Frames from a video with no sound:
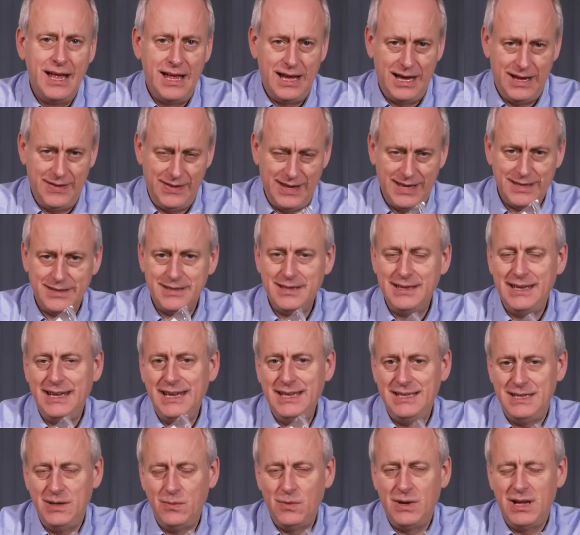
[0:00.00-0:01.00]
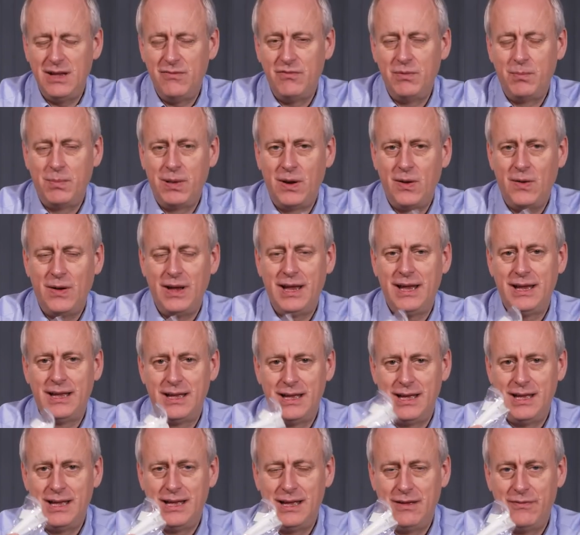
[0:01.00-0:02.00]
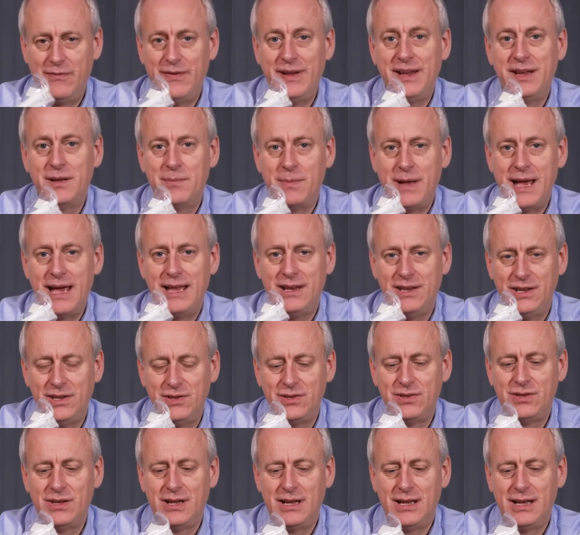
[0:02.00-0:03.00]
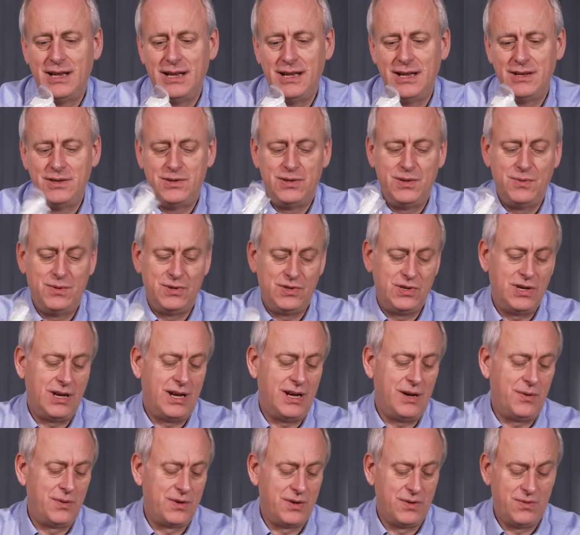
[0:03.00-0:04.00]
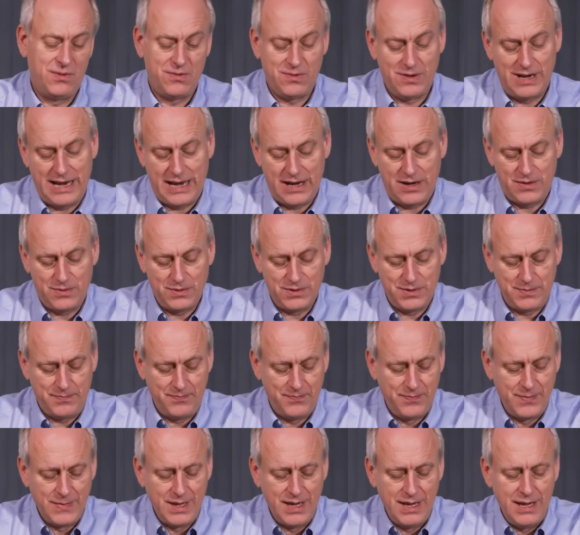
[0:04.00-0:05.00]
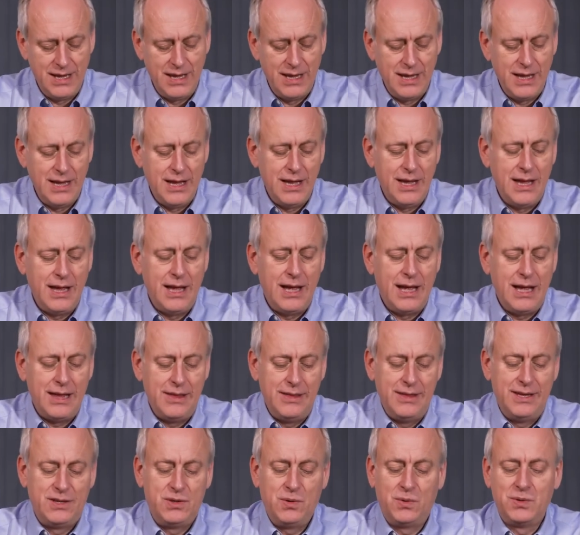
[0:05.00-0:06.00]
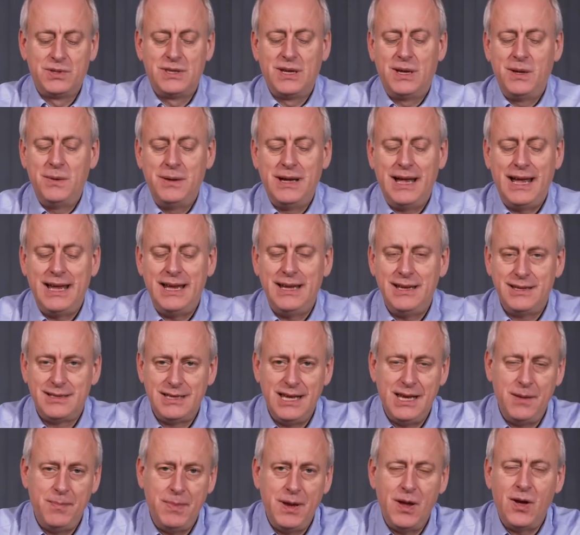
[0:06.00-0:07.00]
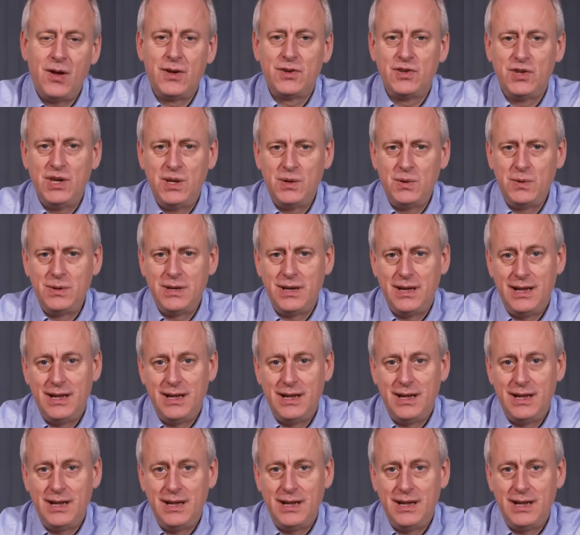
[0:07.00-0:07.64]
And that's an easy way of applying a finger bandage to a child or an adult. There's also a CPR shield.